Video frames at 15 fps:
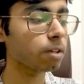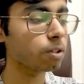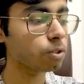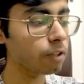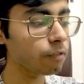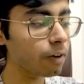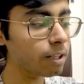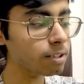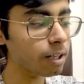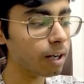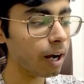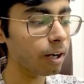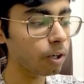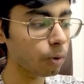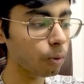so if i say
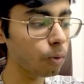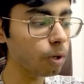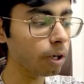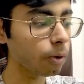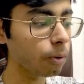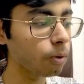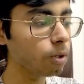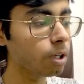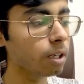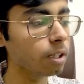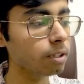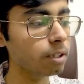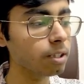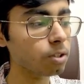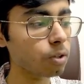i don't know
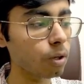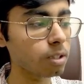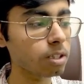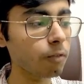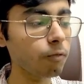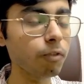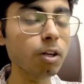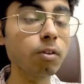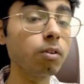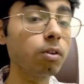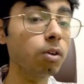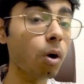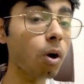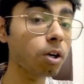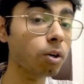this concept will
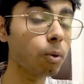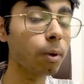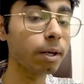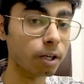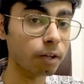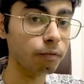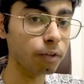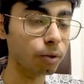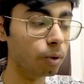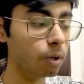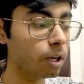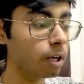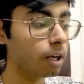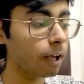not go in review